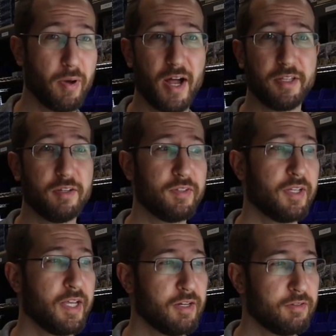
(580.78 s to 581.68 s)
body of
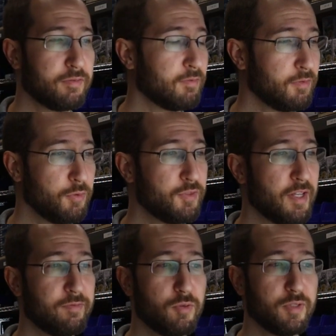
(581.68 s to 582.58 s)
it and lose
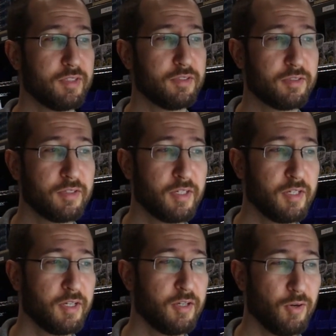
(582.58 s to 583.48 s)
that focus,
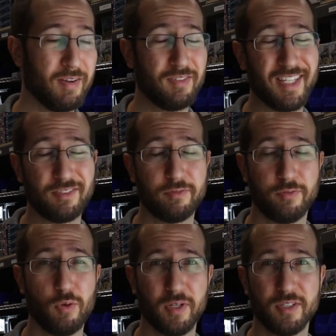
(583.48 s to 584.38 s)
or have less
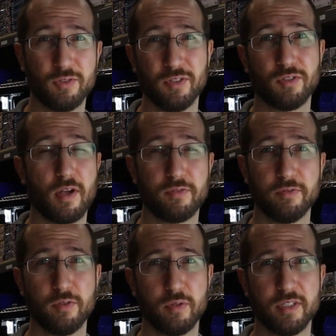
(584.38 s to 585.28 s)
focus or softer
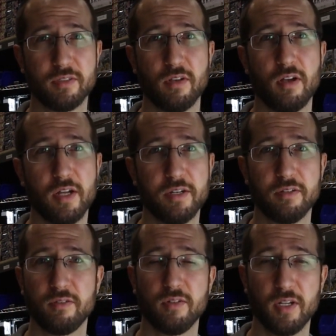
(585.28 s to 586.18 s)
focus on
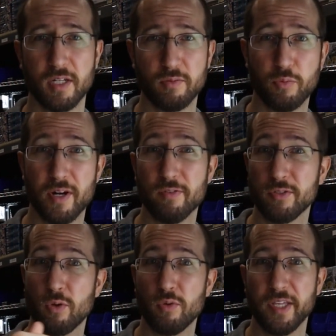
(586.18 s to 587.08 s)
whatever
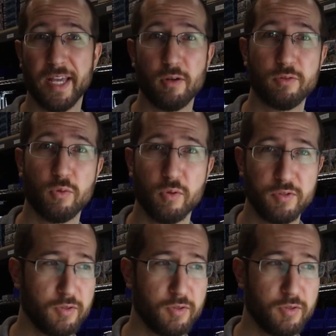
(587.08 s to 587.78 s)
it's holding out towards